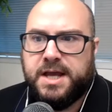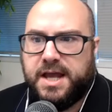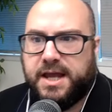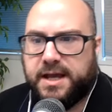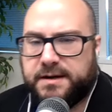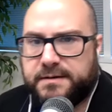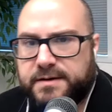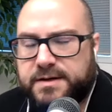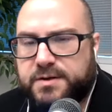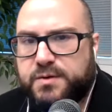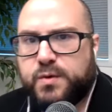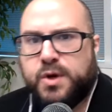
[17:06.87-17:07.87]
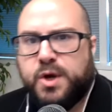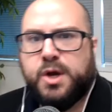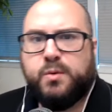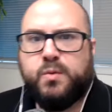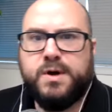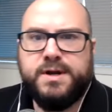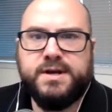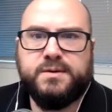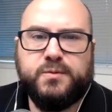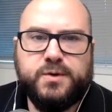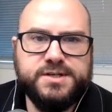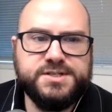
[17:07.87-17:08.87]
And what
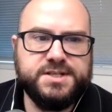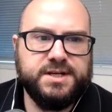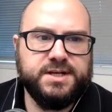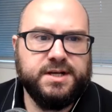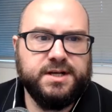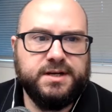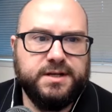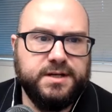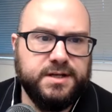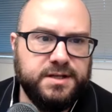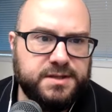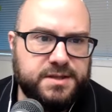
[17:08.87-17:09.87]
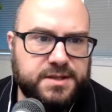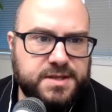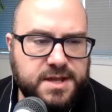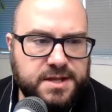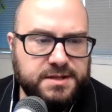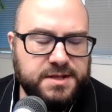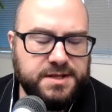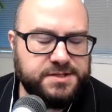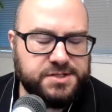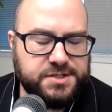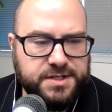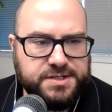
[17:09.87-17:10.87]
is the...
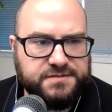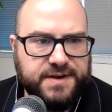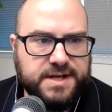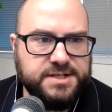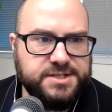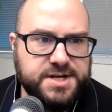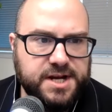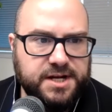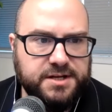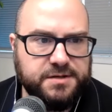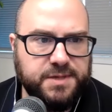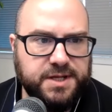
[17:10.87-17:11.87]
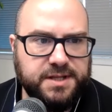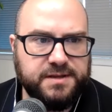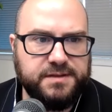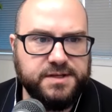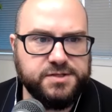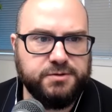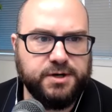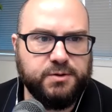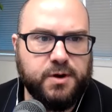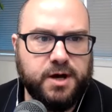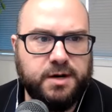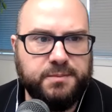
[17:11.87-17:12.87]
It's fascinating to me that these
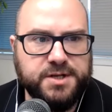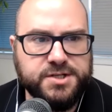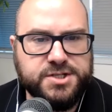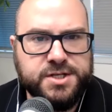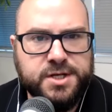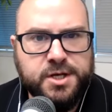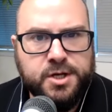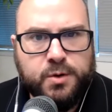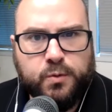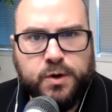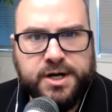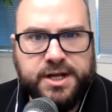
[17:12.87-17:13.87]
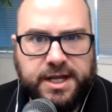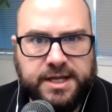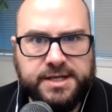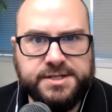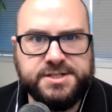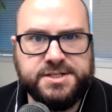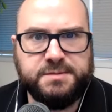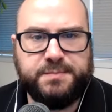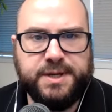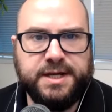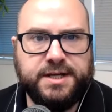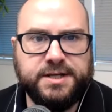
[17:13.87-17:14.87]
requirements, what is the
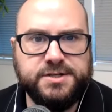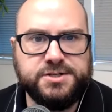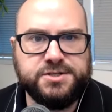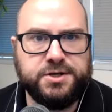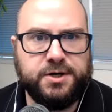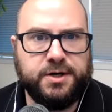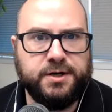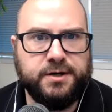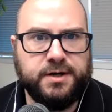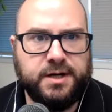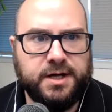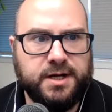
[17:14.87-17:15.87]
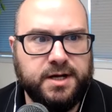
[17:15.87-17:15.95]
big concern?